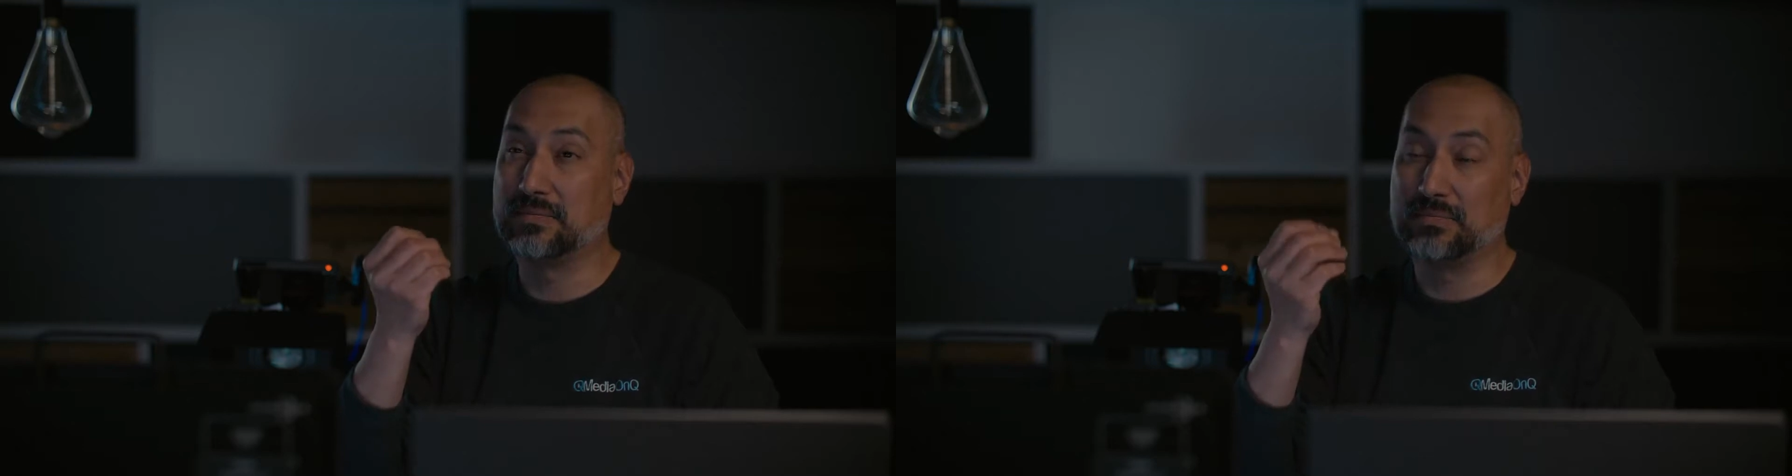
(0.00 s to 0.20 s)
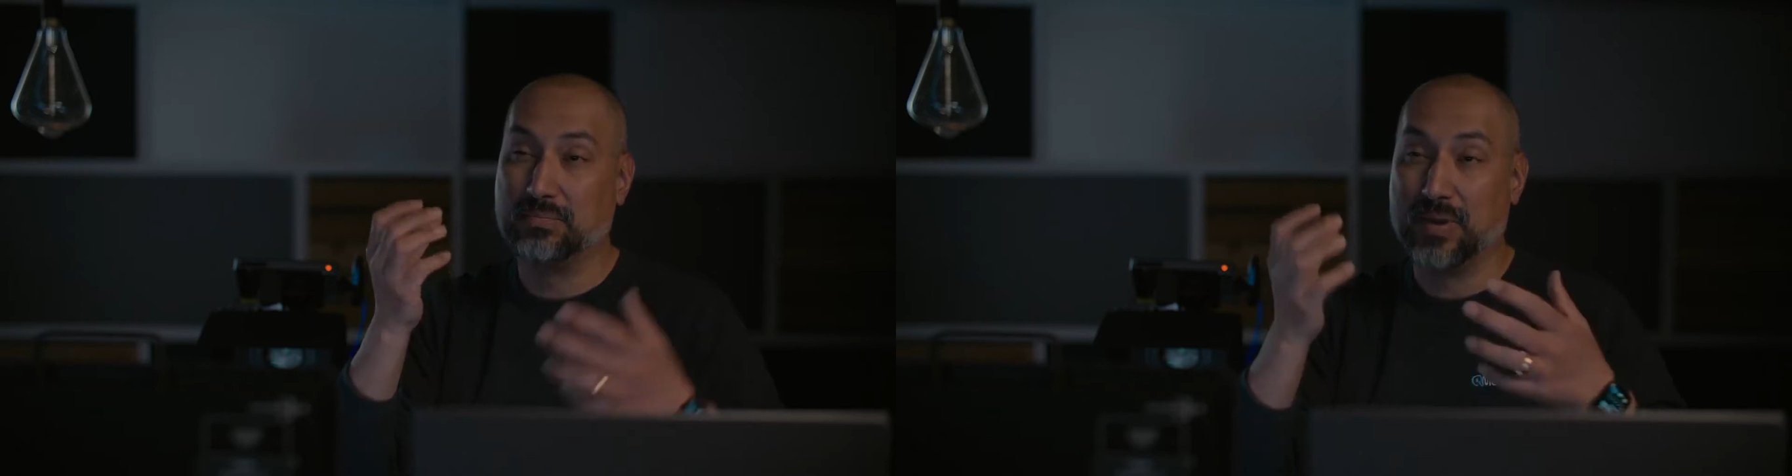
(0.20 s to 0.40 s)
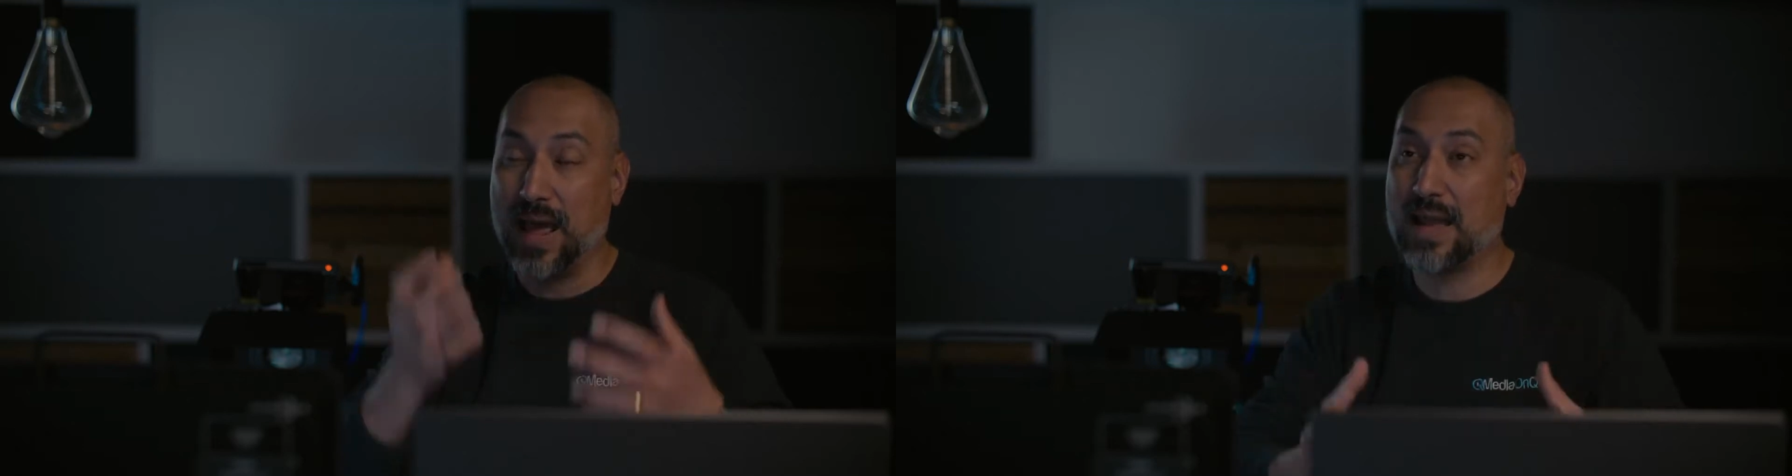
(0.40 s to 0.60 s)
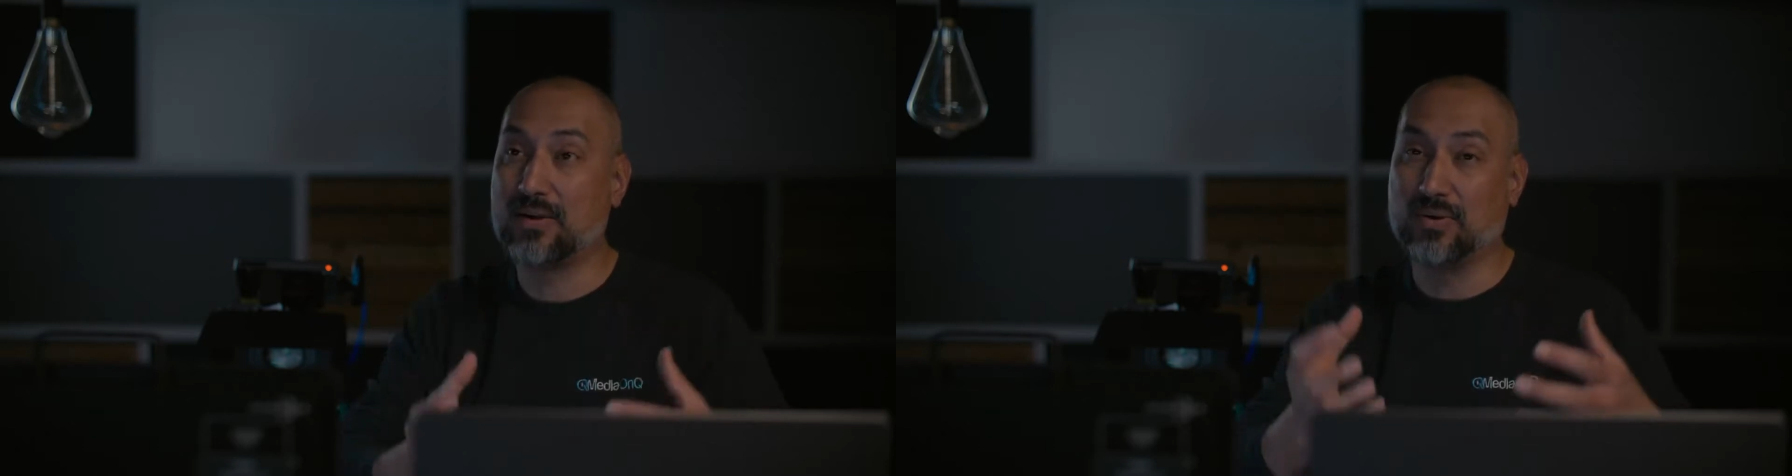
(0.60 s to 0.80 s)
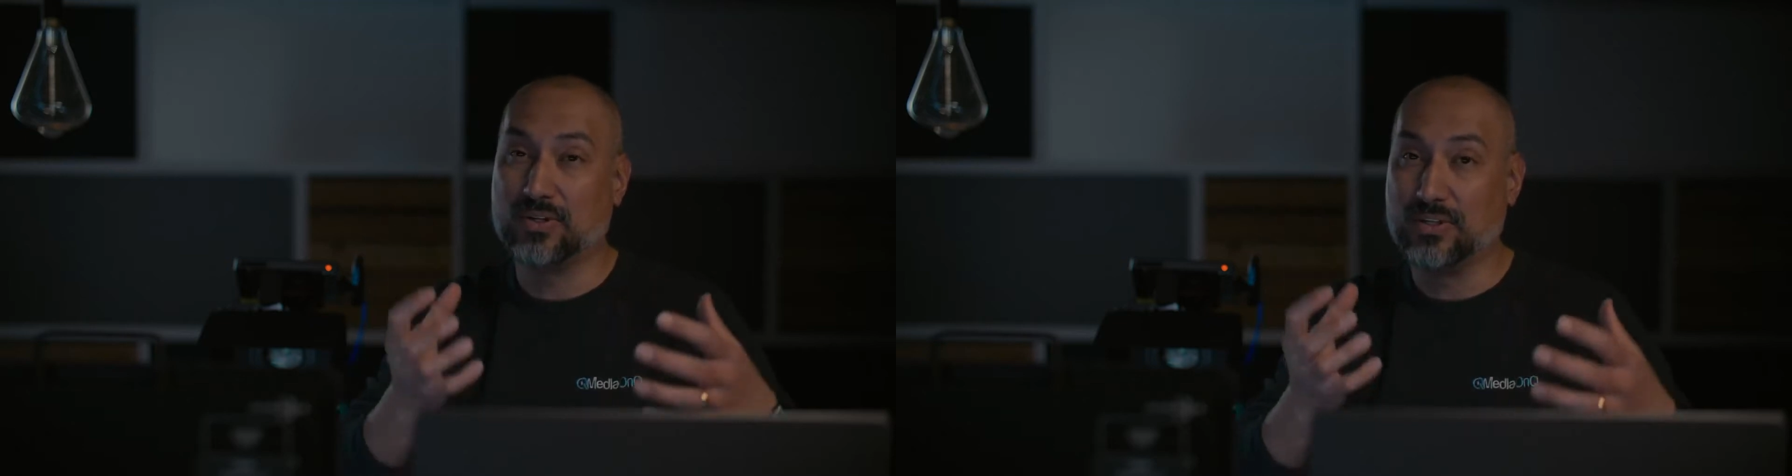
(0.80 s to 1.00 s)
black
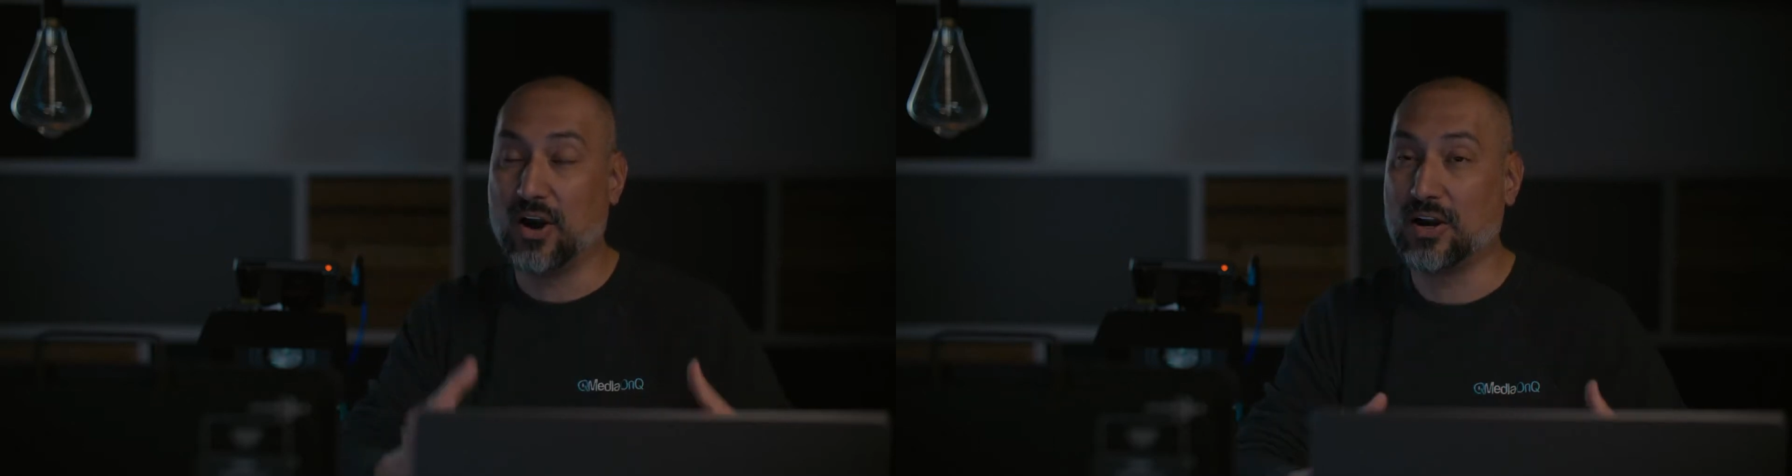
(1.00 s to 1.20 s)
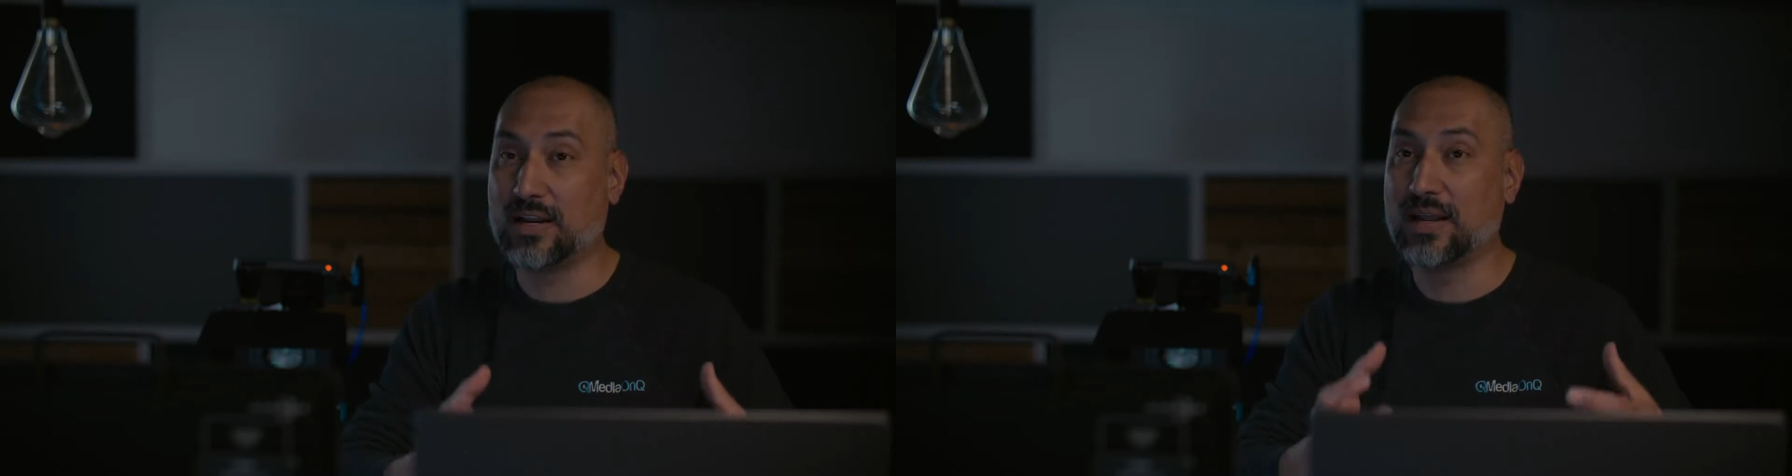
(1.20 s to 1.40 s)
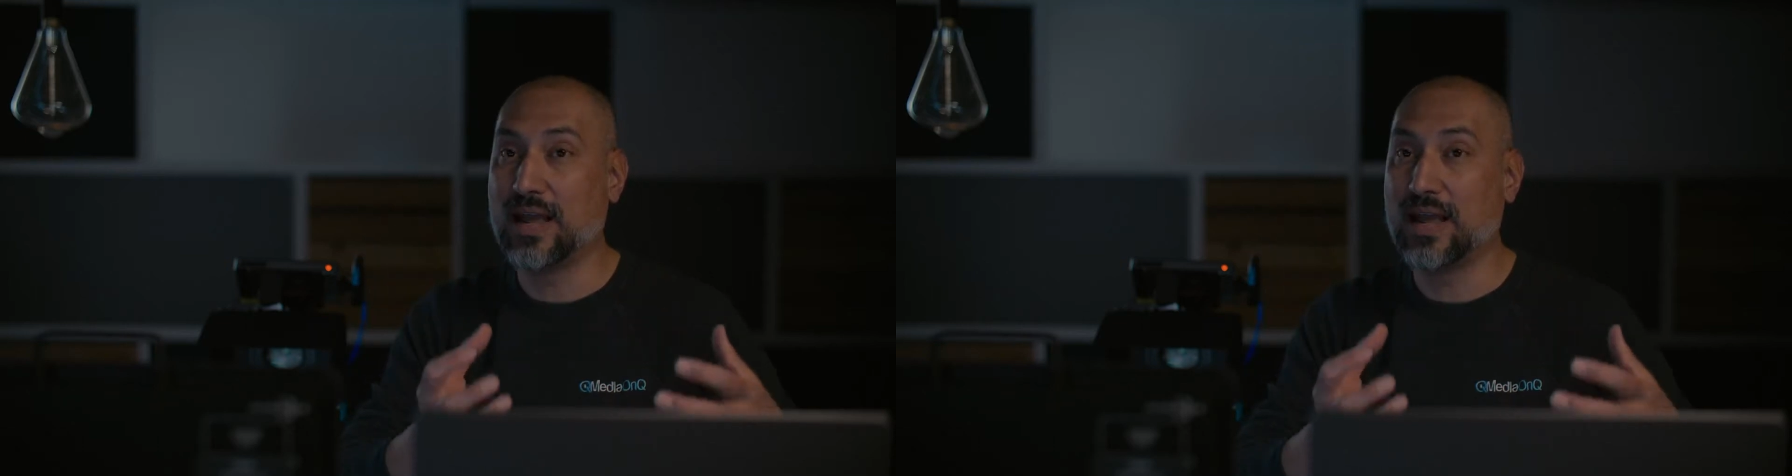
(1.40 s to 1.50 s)
or dark